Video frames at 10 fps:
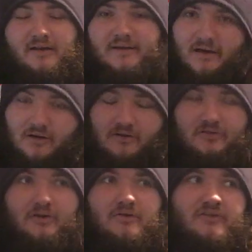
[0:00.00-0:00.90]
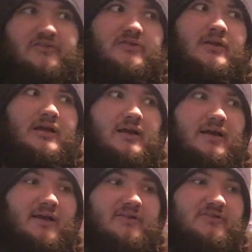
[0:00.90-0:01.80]
down our throats
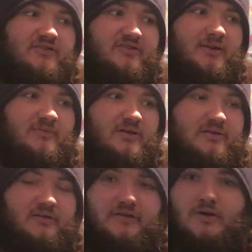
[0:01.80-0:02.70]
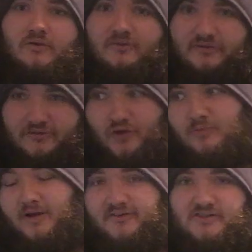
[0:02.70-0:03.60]
it just seems like they're doing too
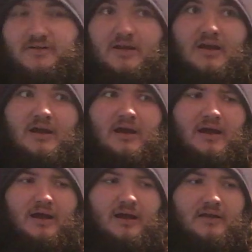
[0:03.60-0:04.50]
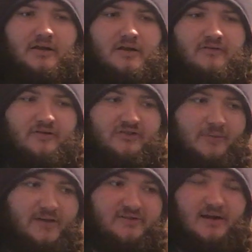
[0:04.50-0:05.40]
much. If you'd
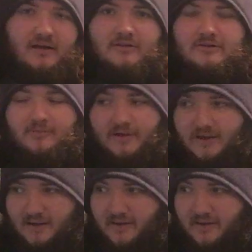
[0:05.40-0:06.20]
space it out a little bit,